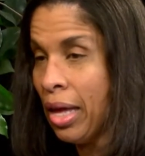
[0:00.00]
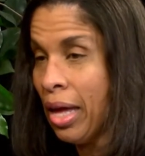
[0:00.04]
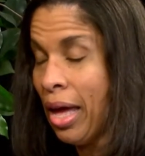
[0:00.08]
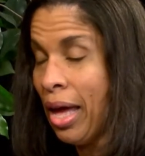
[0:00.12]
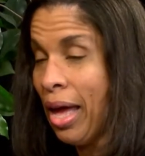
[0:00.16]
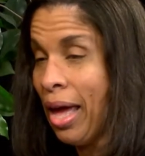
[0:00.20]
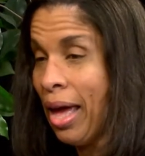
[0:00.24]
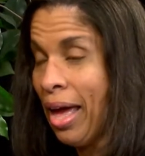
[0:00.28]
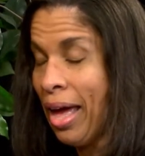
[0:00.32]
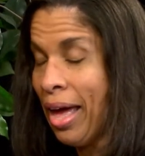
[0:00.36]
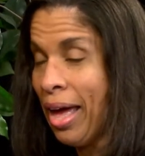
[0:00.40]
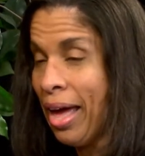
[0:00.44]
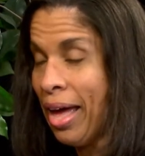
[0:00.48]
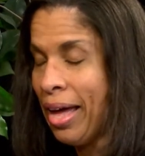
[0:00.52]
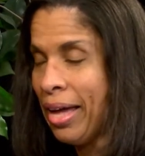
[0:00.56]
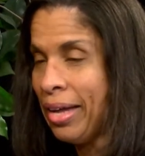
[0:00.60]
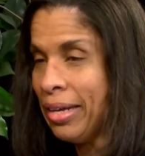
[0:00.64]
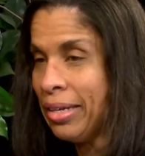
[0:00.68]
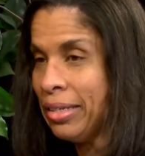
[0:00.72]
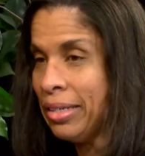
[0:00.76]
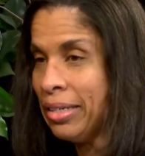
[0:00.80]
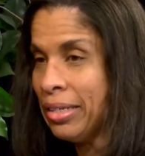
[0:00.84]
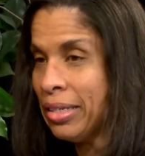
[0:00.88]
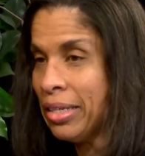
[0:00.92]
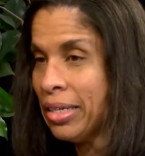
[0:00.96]

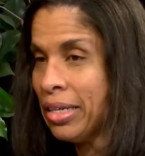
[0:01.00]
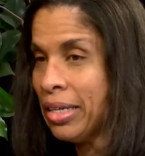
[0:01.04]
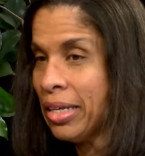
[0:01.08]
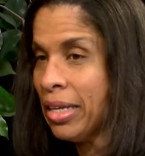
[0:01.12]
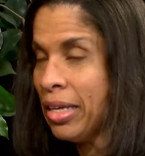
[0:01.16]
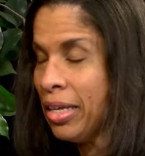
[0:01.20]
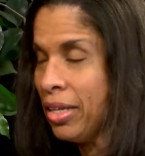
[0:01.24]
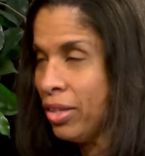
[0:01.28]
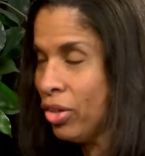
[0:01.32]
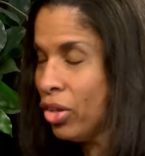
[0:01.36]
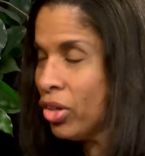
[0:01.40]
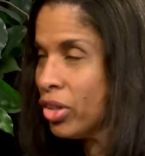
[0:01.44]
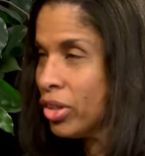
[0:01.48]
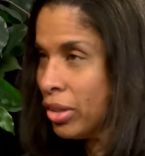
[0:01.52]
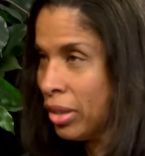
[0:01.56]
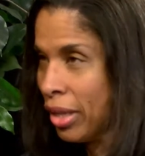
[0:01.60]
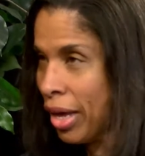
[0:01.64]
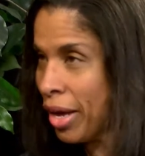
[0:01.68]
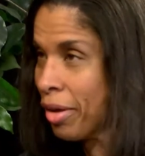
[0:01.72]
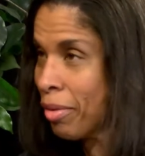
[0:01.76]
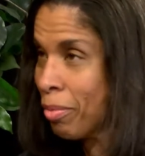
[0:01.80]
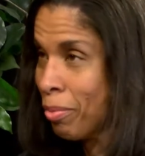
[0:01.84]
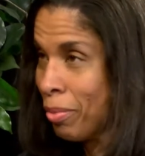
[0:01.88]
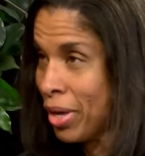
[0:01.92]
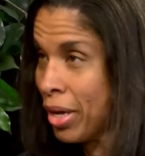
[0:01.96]
And he looked
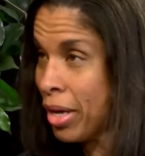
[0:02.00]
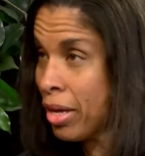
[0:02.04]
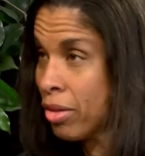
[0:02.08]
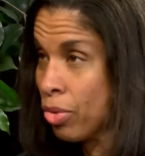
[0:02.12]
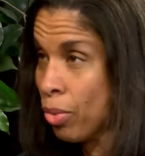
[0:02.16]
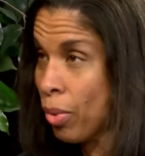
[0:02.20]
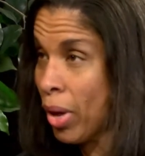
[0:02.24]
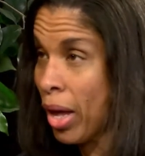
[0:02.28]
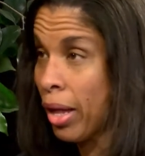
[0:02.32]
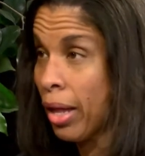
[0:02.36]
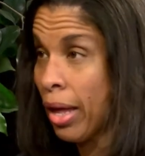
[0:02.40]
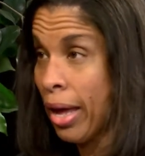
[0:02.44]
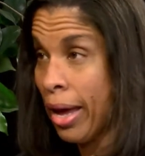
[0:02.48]
like me as well.